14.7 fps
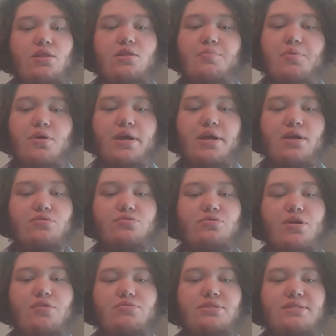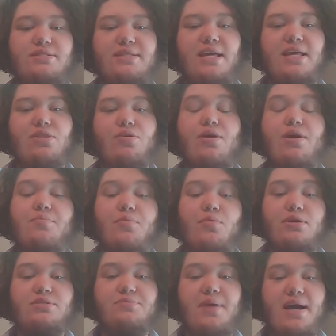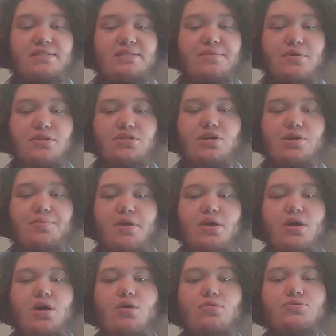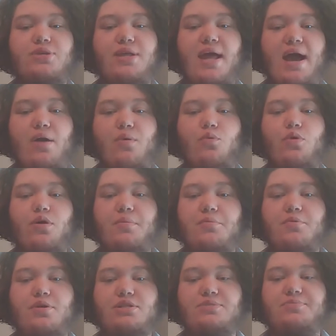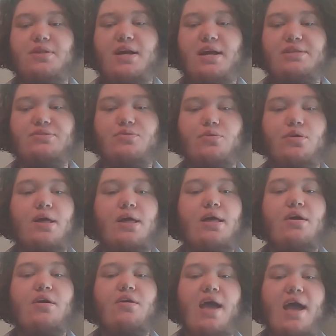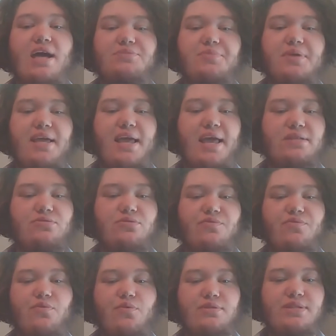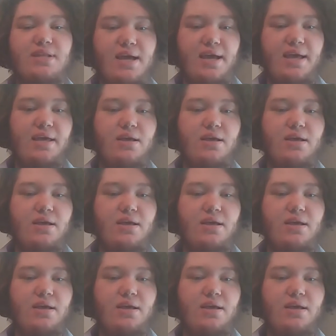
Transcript: The Park Hill Trojans 10th grade boys basketball tournament hosted at William Chrisman High School has been canceled for tonight.